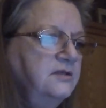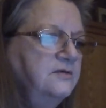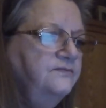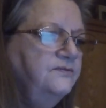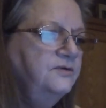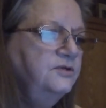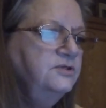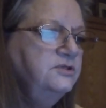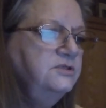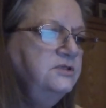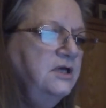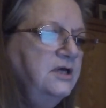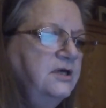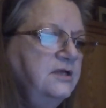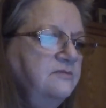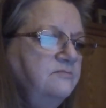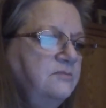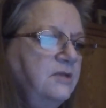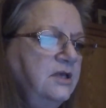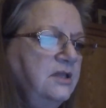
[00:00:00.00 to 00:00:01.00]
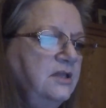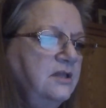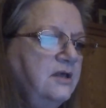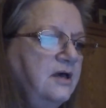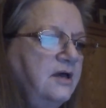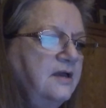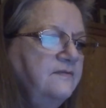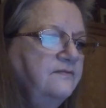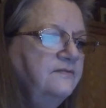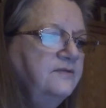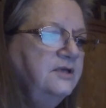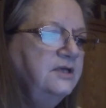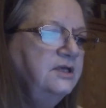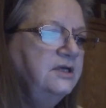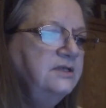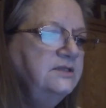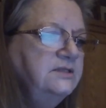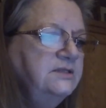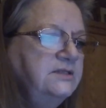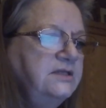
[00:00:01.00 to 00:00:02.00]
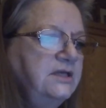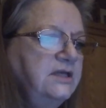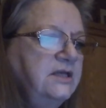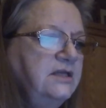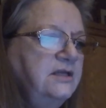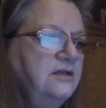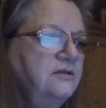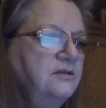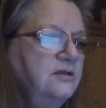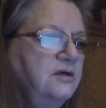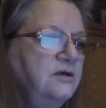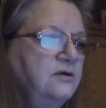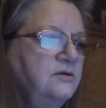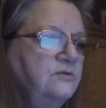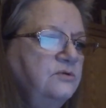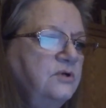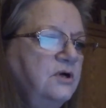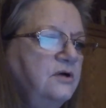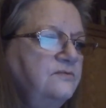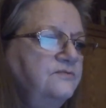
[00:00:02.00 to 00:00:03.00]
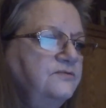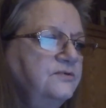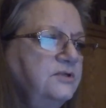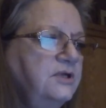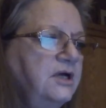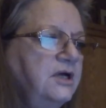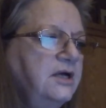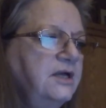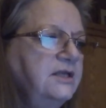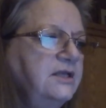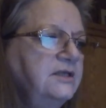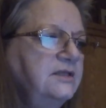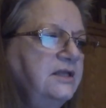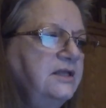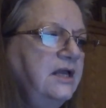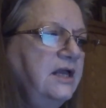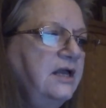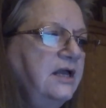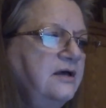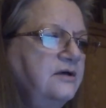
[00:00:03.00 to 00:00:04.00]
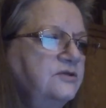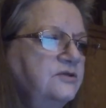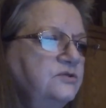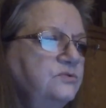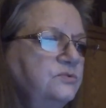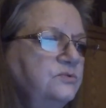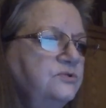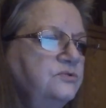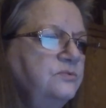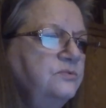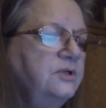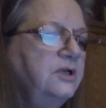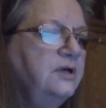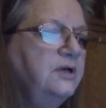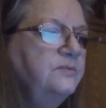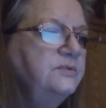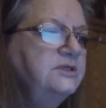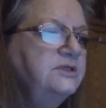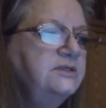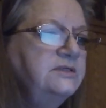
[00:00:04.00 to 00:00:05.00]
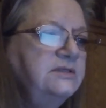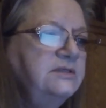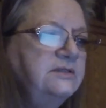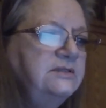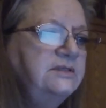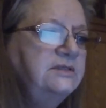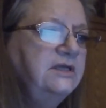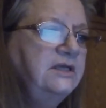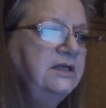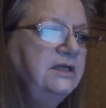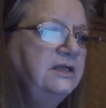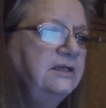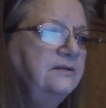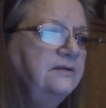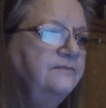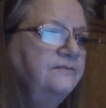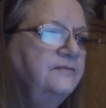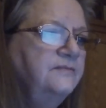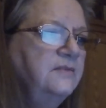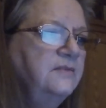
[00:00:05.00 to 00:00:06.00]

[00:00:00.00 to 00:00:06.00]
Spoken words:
The first night of my life that I stayed alone overnight in the house was when I was 16.